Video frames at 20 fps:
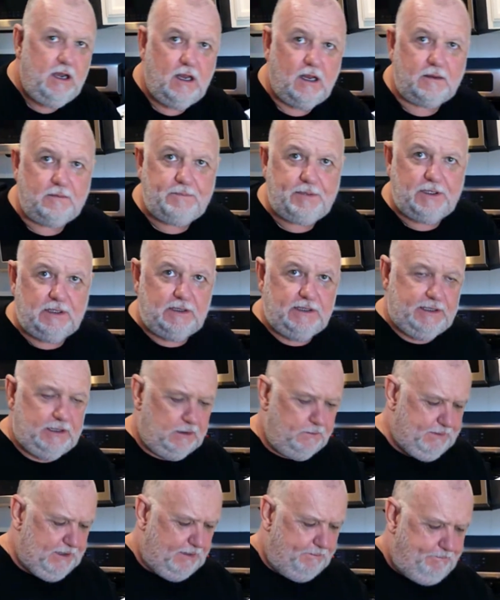going to put a
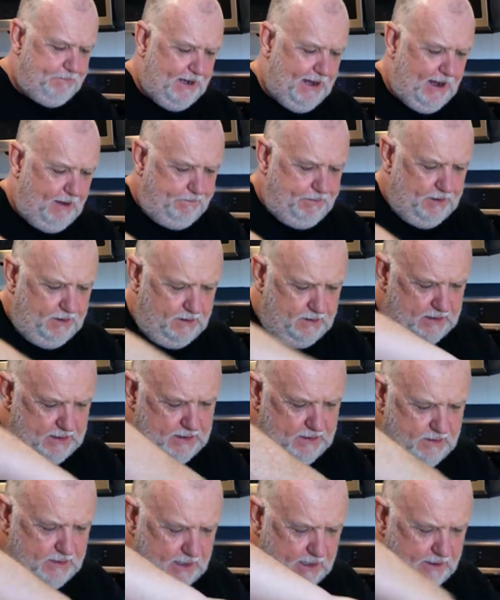little bit of pepper
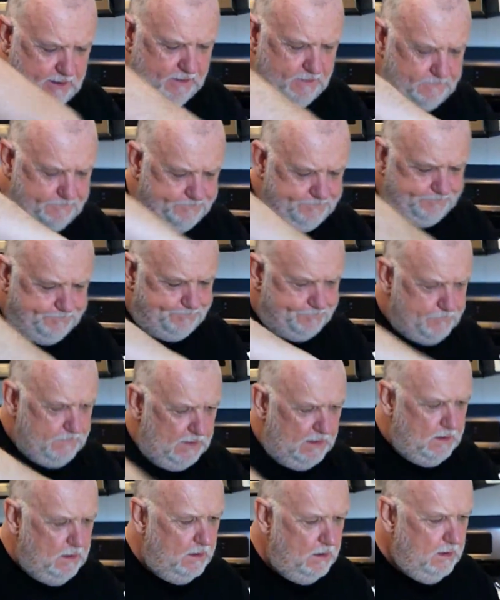in there.
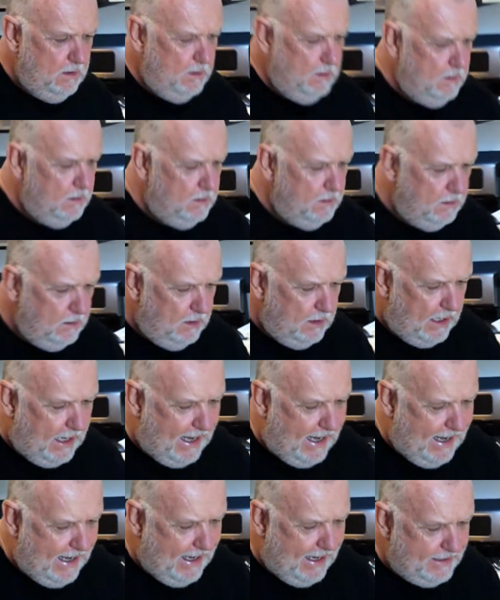
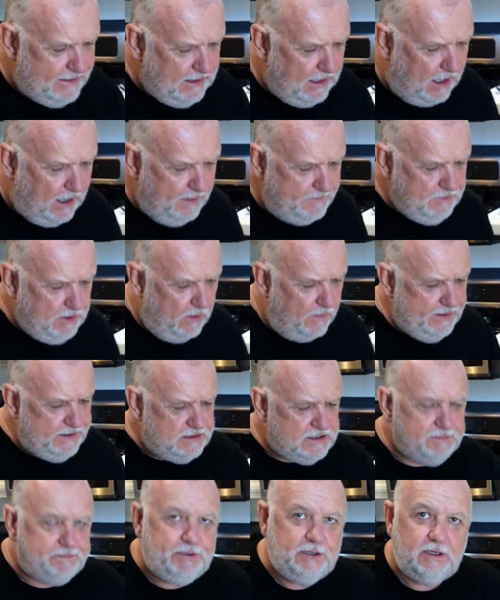And I'm going
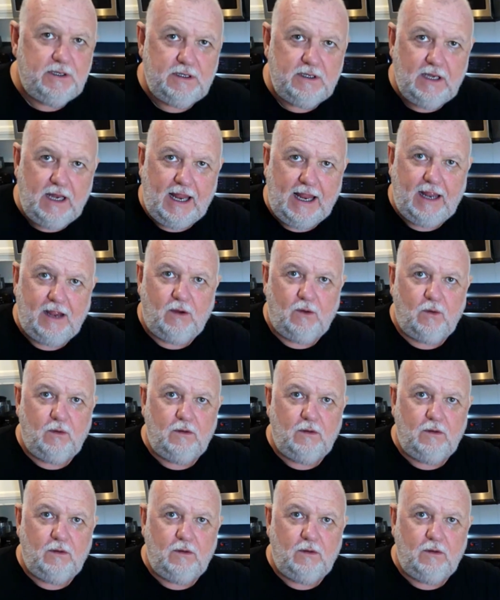to put now